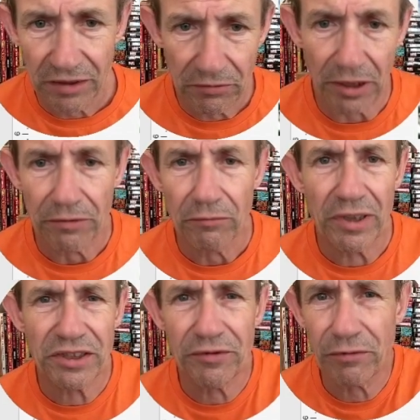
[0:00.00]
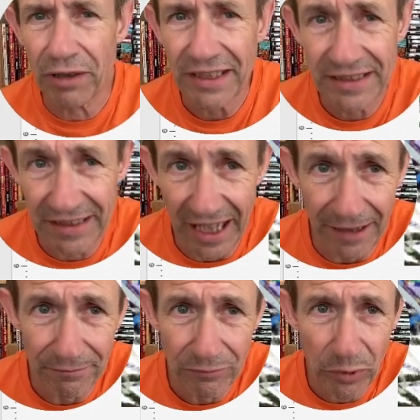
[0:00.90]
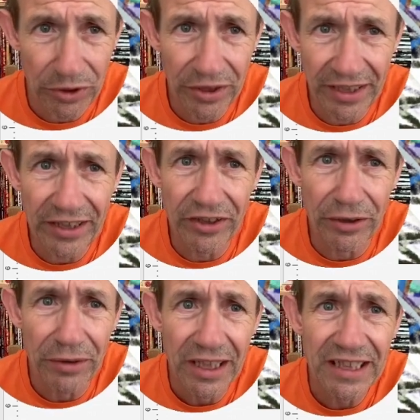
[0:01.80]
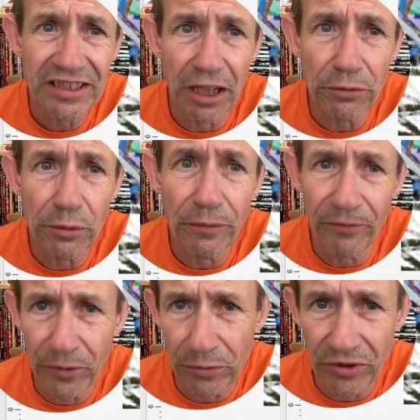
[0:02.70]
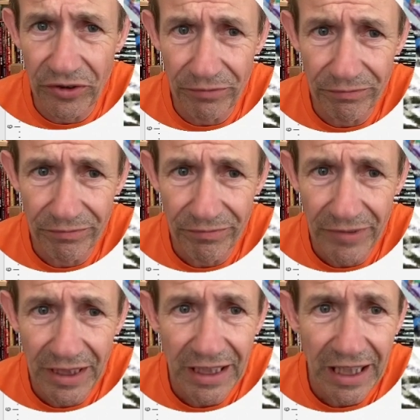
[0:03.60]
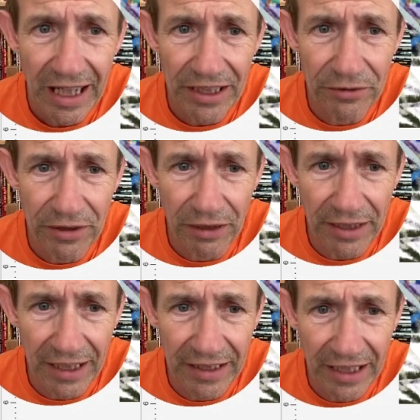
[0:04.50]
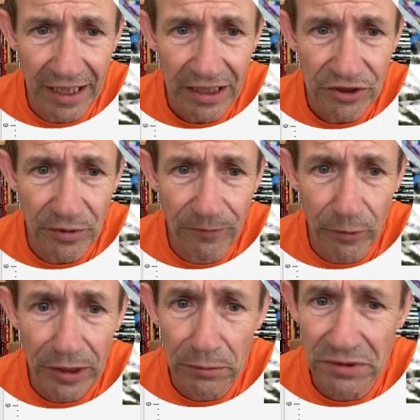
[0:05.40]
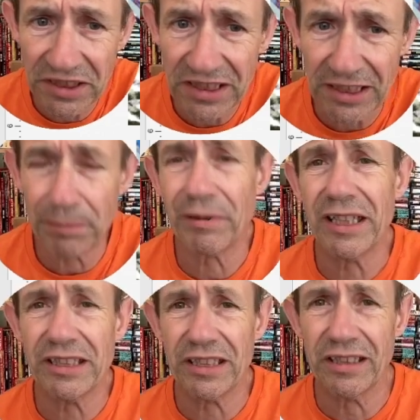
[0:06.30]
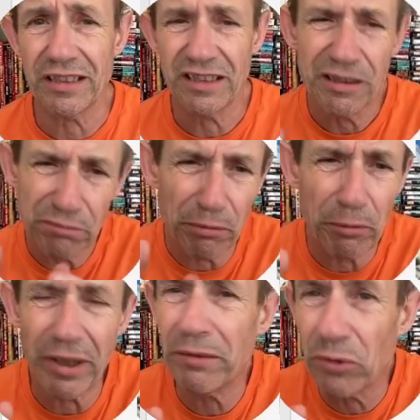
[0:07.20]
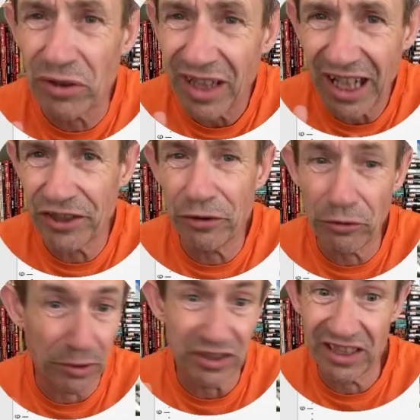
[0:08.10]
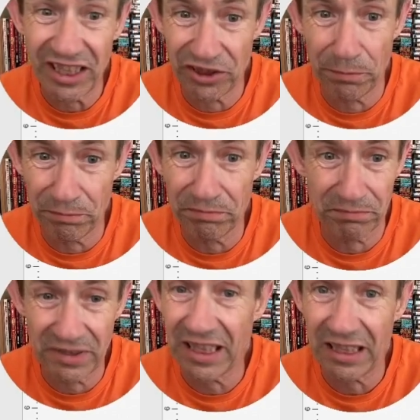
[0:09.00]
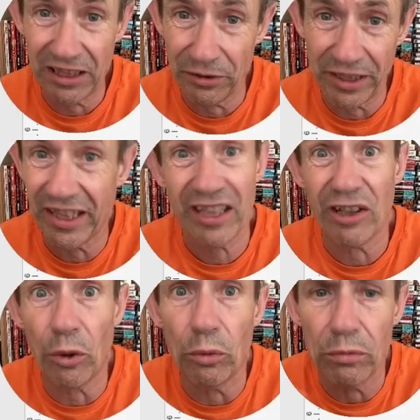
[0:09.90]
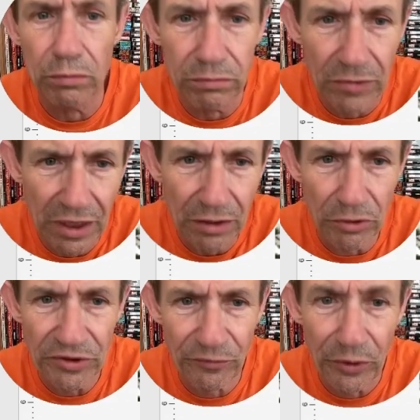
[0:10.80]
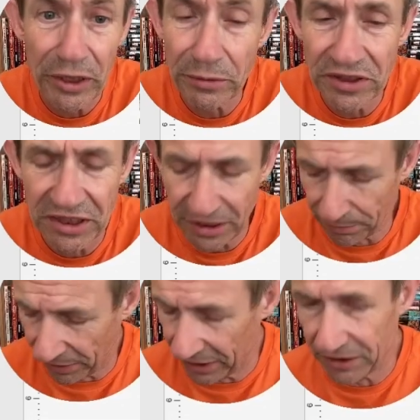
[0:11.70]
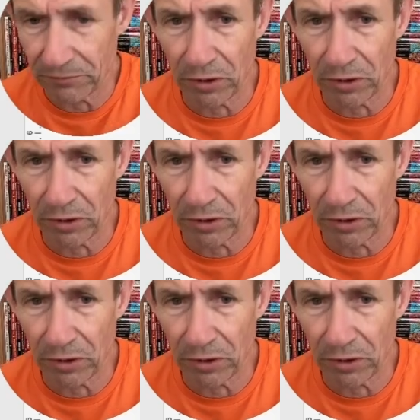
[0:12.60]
Well, once you've created that, what you can then do is go to filters and you can go down here to frequency separation. Probably one of the more unusual ones, unless you're particularly looking and thinking, oh, what's frequency separation?